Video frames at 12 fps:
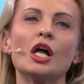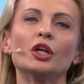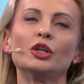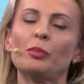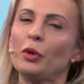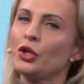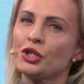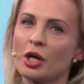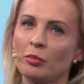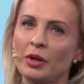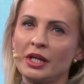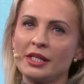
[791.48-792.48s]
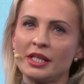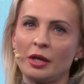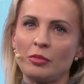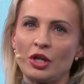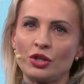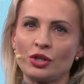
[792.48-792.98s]
The Polish companies I
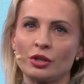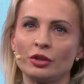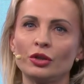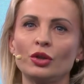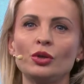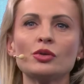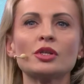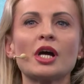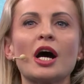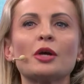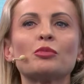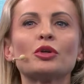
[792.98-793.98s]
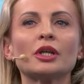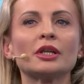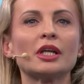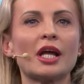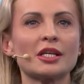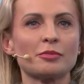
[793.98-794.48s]
mentioned use cardboard and
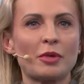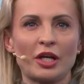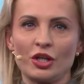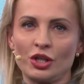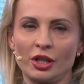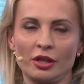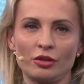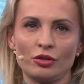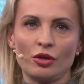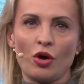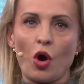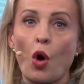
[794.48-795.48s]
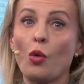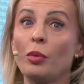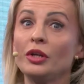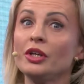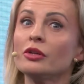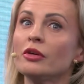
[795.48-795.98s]
glass packaging,
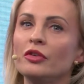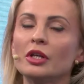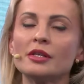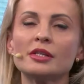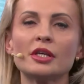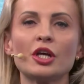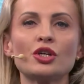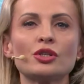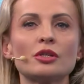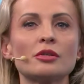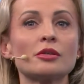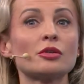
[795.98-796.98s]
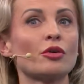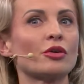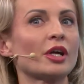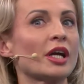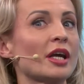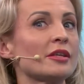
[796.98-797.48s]
opening refill stations,
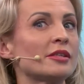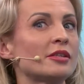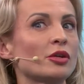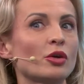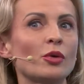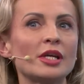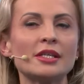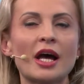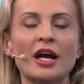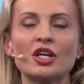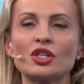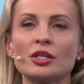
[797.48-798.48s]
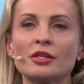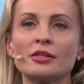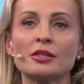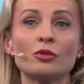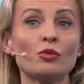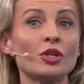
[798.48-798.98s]
organize zero-waste
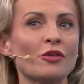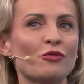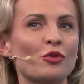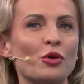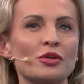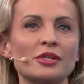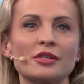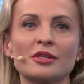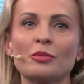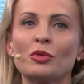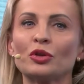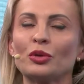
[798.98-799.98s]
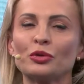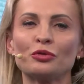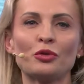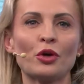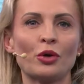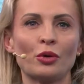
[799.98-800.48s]
actions, which of course is a model to
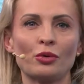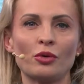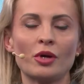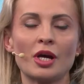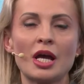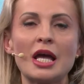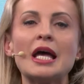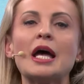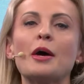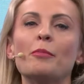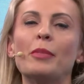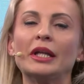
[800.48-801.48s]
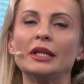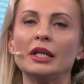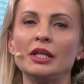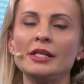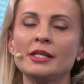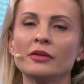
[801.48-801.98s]
follow. But the
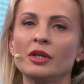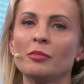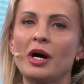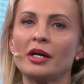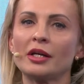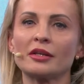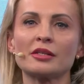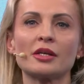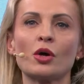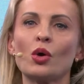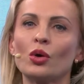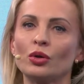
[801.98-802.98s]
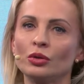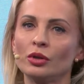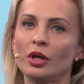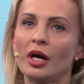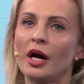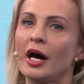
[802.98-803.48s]
needs of the market as a whole
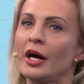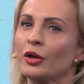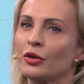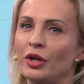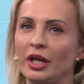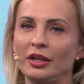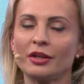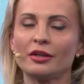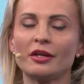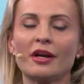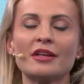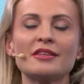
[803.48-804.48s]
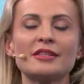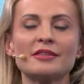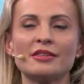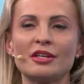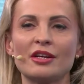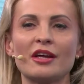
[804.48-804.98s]
are greater and
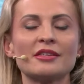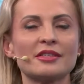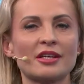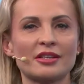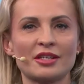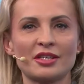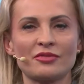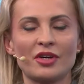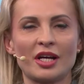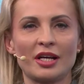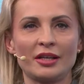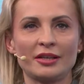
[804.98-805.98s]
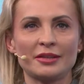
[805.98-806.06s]
still unsatisfied.